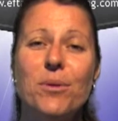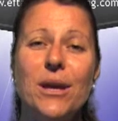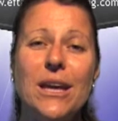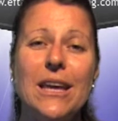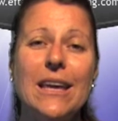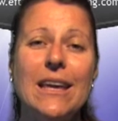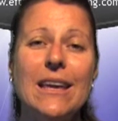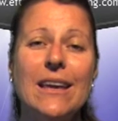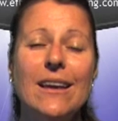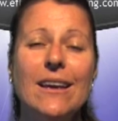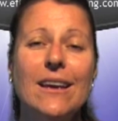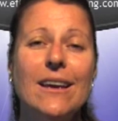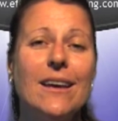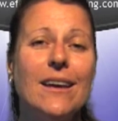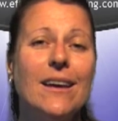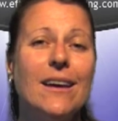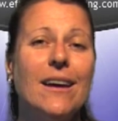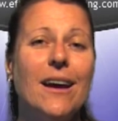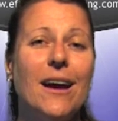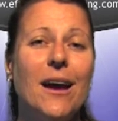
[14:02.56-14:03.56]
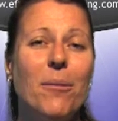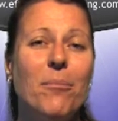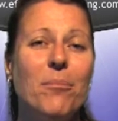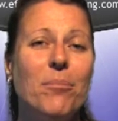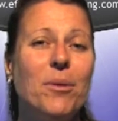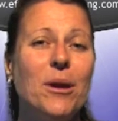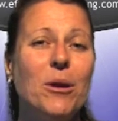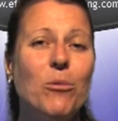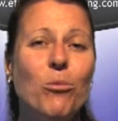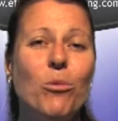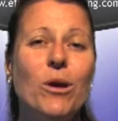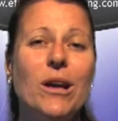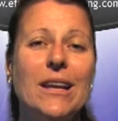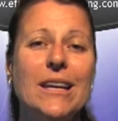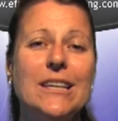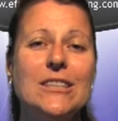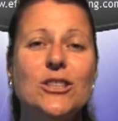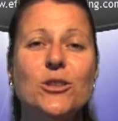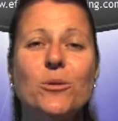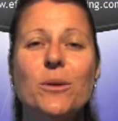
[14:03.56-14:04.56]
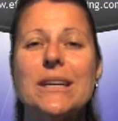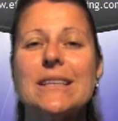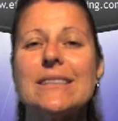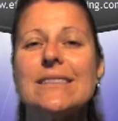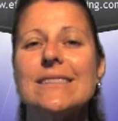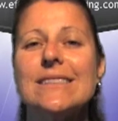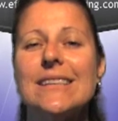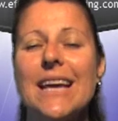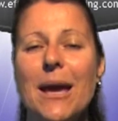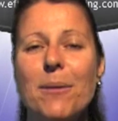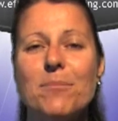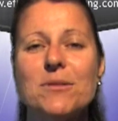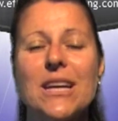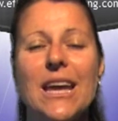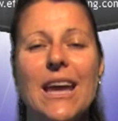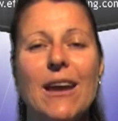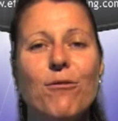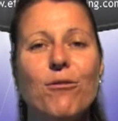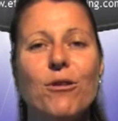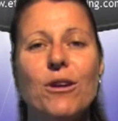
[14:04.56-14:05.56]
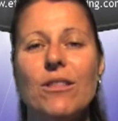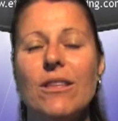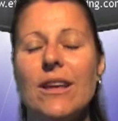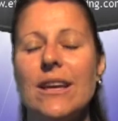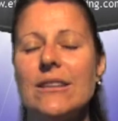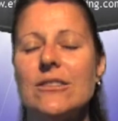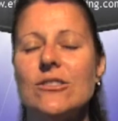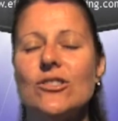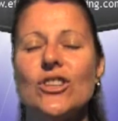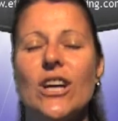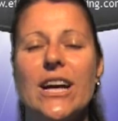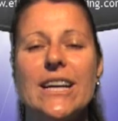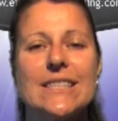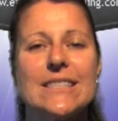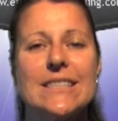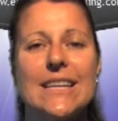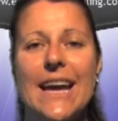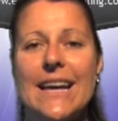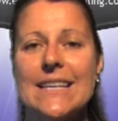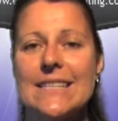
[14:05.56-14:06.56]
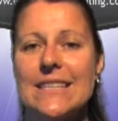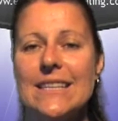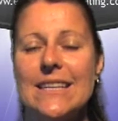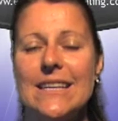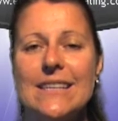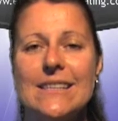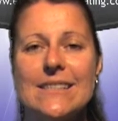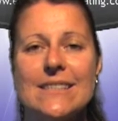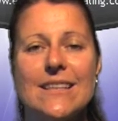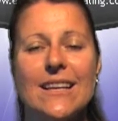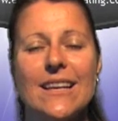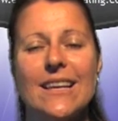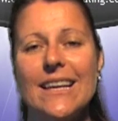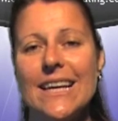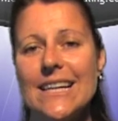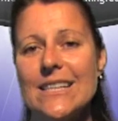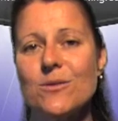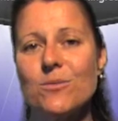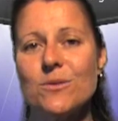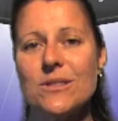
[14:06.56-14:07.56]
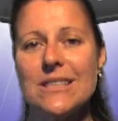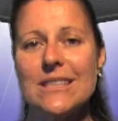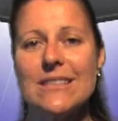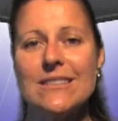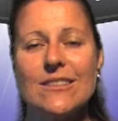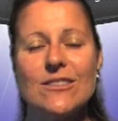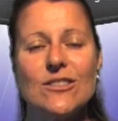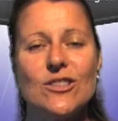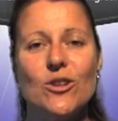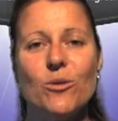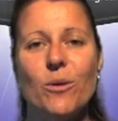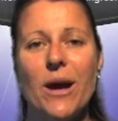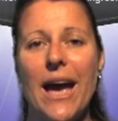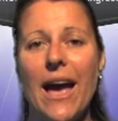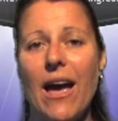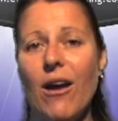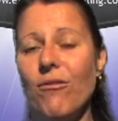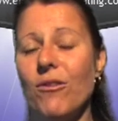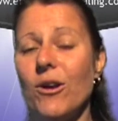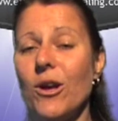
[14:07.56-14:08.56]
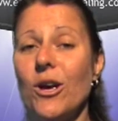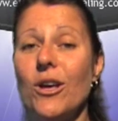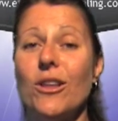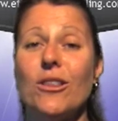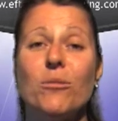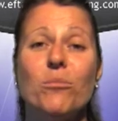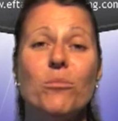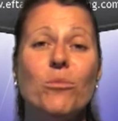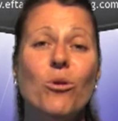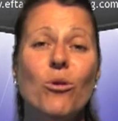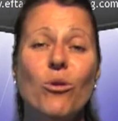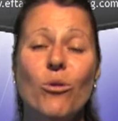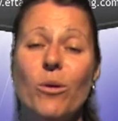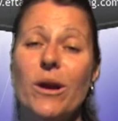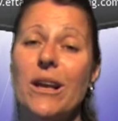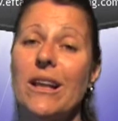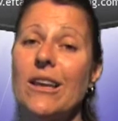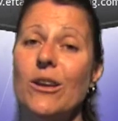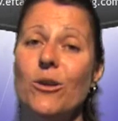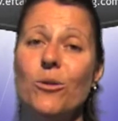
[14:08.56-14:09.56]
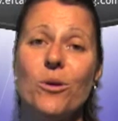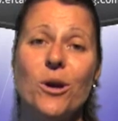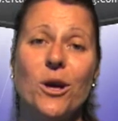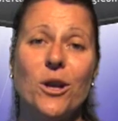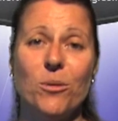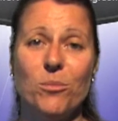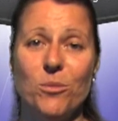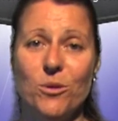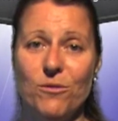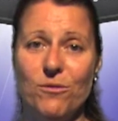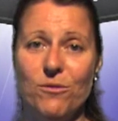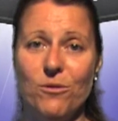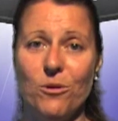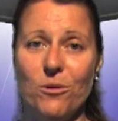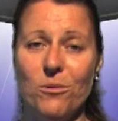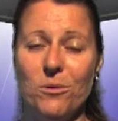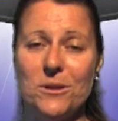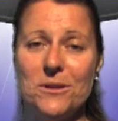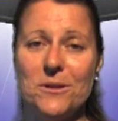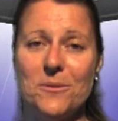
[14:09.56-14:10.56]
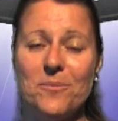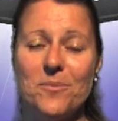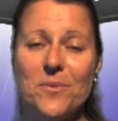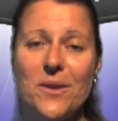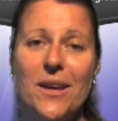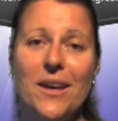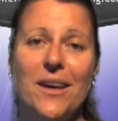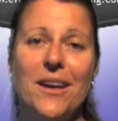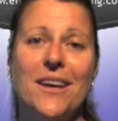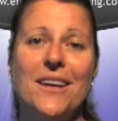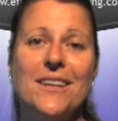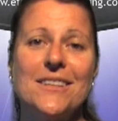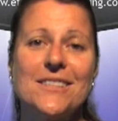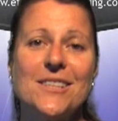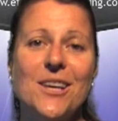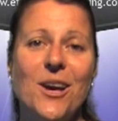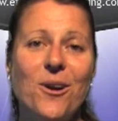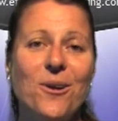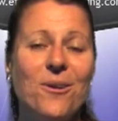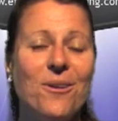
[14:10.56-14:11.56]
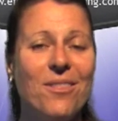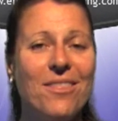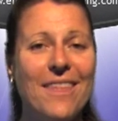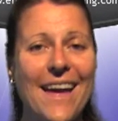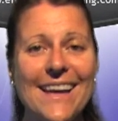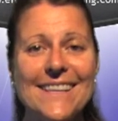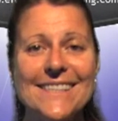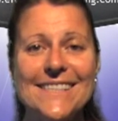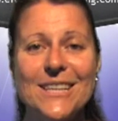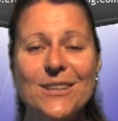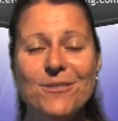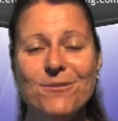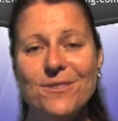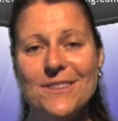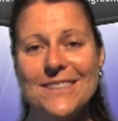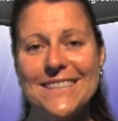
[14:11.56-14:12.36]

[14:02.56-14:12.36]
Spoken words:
be willing to accept everything just as it is. The less resistance you have, the more quickly you're going to move forward. So that's it for